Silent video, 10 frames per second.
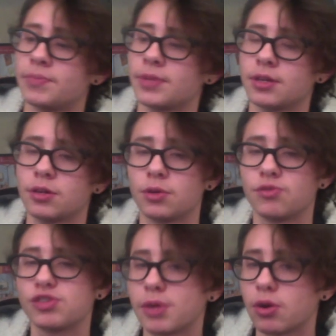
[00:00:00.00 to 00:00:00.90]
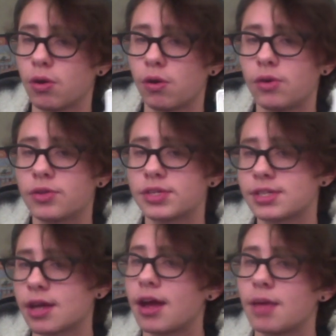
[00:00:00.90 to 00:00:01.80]
you've spent all this
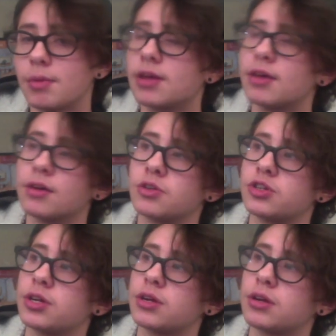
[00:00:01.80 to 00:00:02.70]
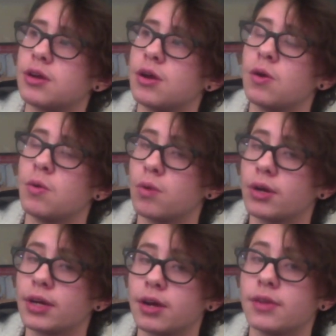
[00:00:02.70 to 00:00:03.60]
time and energy
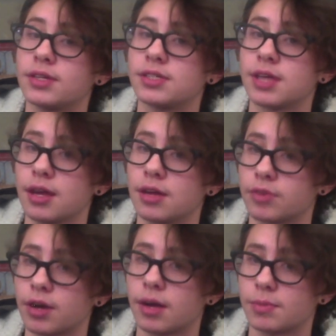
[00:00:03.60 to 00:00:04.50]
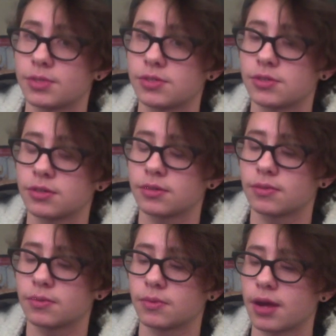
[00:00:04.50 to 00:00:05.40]
working on these Eight of Cups,
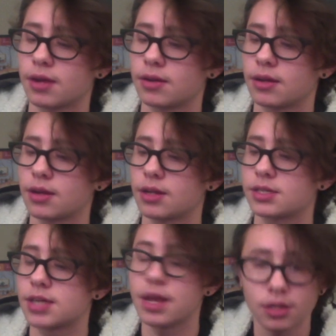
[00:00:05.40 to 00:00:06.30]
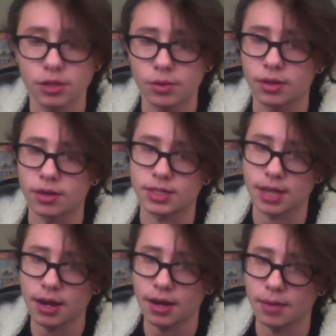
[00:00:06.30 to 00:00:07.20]
right? And it's taken you a long
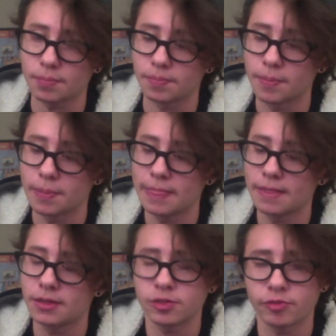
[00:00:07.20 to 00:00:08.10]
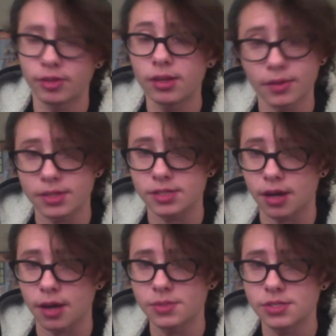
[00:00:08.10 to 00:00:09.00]
time to fill all these
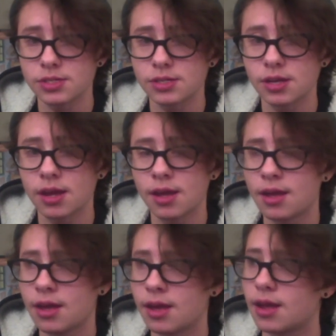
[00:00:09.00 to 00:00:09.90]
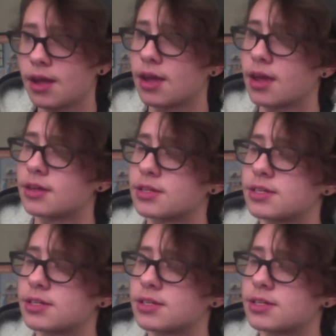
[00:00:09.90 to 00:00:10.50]
cups, and